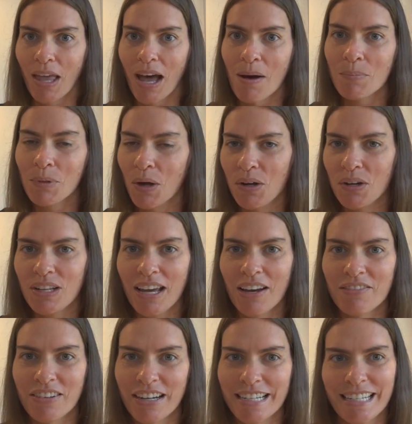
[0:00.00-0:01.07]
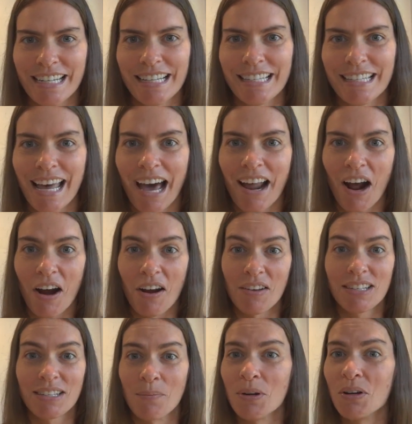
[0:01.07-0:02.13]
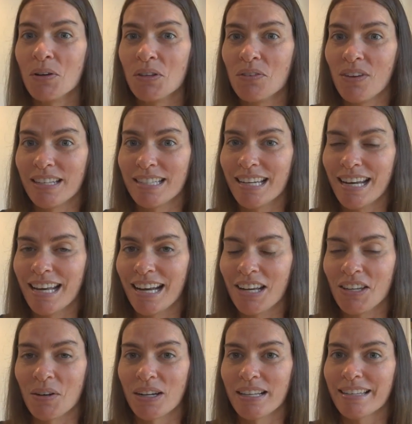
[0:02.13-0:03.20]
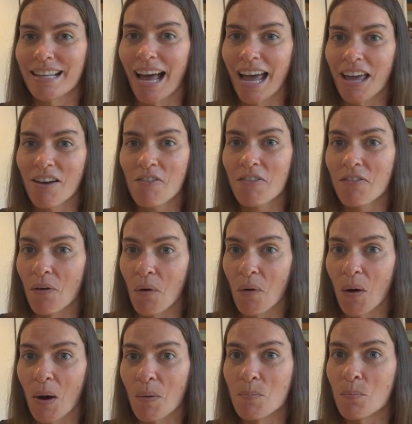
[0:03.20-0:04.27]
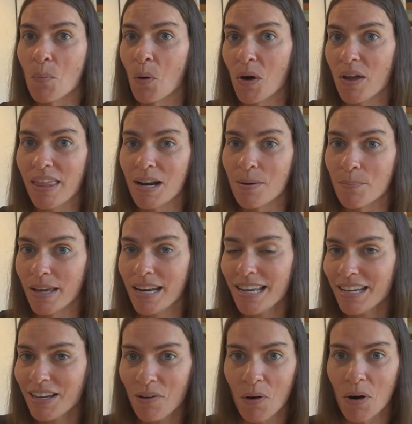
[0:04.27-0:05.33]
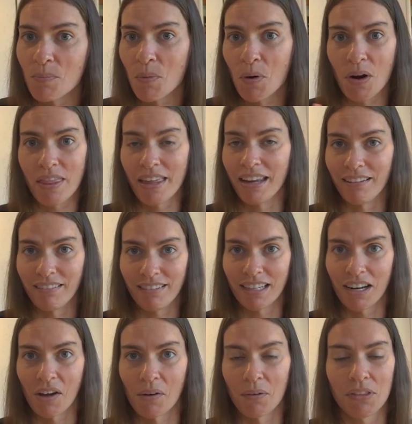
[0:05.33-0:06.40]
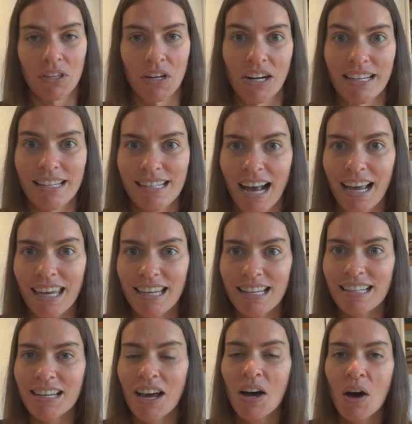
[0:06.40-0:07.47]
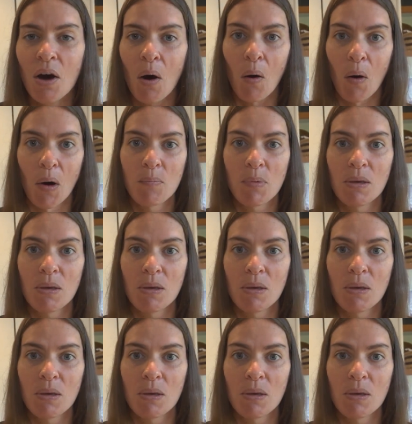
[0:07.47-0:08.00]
uploaded conversions that are someone who's visited your site for more than a minute or more than 30 seconds, or